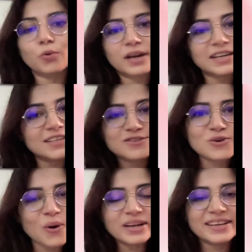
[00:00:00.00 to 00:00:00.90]
No, it
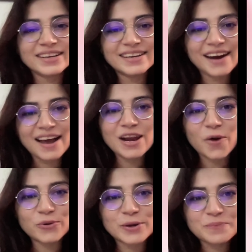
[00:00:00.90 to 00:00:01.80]
is not
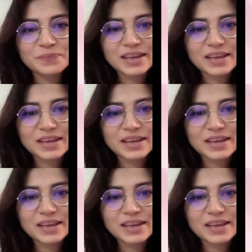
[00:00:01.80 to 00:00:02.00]
allowed.